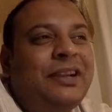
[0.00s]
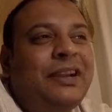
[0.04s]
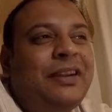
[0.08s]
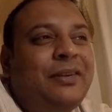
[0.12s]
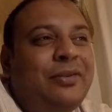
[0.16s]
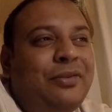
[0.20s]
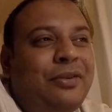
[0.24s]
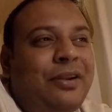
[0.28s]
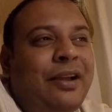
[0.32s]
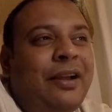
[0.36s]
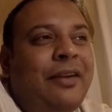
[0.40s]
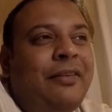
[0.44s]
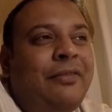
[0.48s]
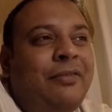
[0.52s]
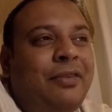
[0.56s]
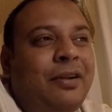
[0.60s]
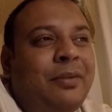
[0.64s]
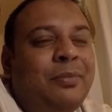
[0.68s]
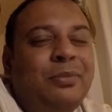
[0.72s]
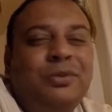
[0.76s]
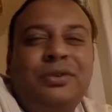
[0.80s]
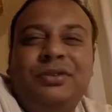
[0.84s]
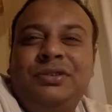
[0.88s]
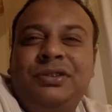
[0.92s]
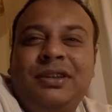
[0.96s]
could have one
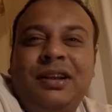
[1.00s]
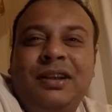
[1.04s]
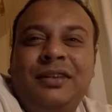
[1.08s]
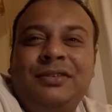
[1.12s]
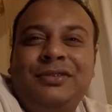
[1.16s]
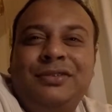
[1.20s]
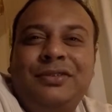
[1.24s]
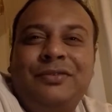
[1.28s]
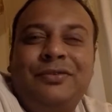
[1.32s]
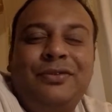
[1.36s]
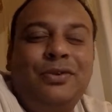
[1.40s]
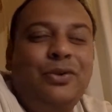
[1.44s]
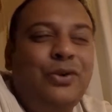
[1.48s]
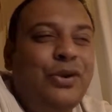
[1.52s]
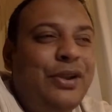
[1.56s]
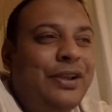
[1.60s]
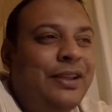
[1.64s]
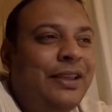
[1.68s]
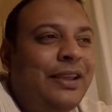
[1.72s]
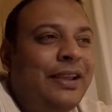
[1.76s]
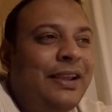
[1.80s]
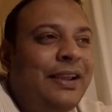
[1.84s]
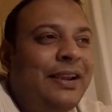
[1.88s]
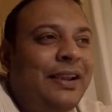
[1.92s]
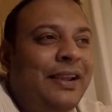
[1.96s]
more chance of going
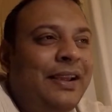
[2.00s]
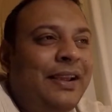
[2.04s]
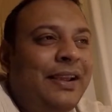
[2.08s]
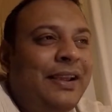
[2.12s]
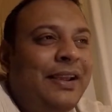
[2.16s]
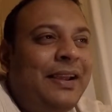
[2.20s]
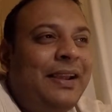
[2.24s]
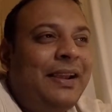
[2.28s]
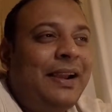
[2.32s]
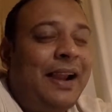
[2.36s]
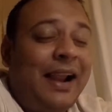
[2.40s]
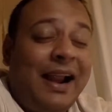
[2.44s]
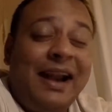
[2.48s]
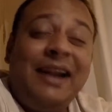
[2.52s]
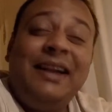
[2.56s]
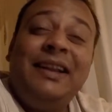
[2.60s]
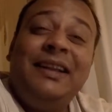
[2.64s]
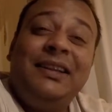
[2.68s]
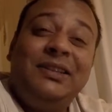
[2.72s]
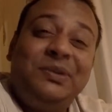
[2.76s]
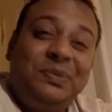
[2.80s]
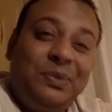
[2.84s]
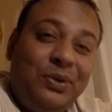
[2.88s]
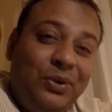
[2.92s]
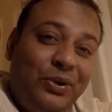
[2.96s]
there and
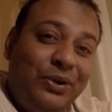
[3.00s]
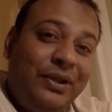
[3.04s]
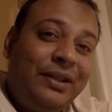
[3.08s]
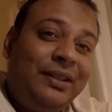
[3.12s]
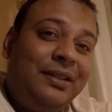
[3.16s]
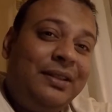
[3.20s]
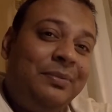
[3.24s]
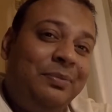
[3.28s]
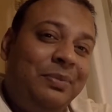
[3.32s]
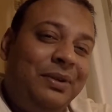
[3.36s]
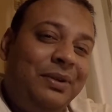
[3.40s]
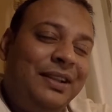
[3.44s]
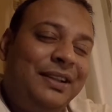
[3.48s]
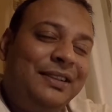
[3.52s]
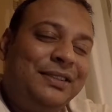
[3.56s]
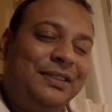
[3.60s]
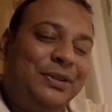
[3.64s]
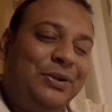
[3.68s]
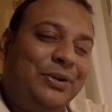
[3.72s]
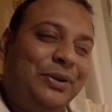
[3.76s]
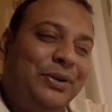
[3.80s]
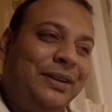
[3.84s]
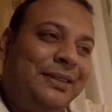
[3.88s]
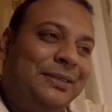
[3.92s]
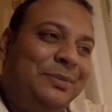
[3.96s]
exploring the place
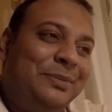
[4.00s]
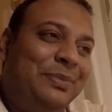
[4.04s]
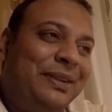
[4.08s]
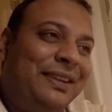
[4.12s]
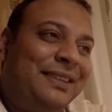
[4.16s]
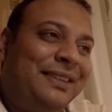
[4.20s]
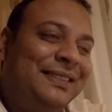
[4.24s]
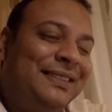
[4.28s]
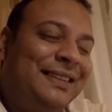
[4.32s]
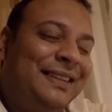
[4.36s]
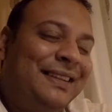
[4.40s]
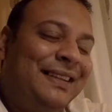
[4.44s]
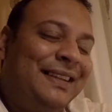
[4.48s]
to its best